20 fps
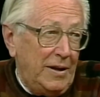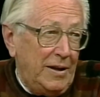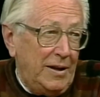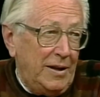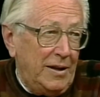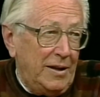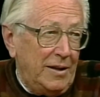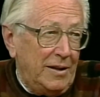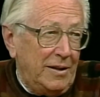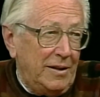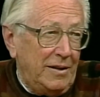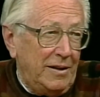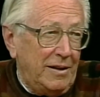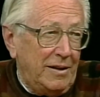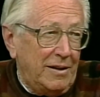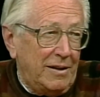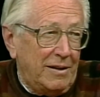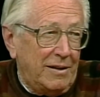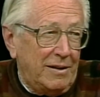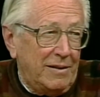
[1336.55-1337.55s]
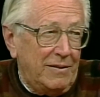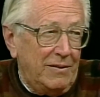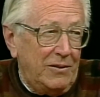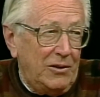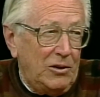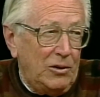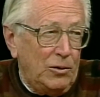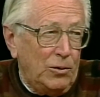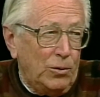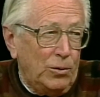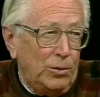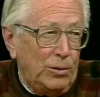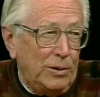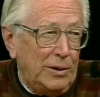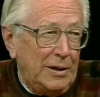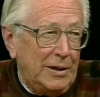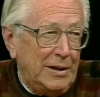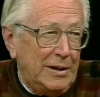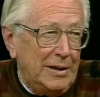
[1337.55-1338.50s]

Yeah, very old.